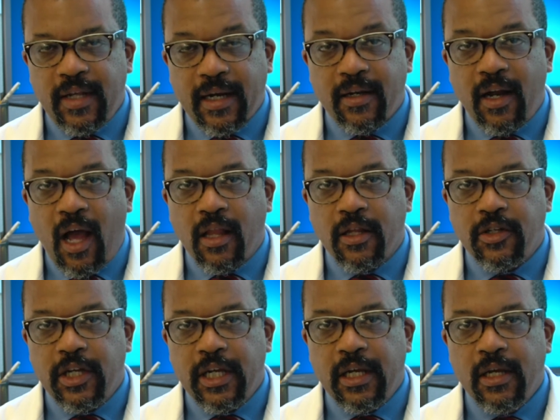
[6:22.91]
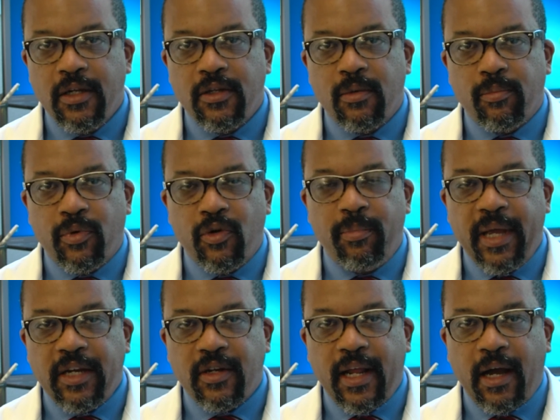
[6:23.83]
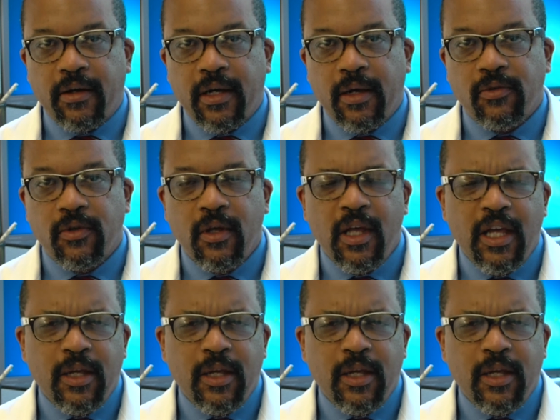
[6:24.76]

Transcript: technology to improve patient outcomes.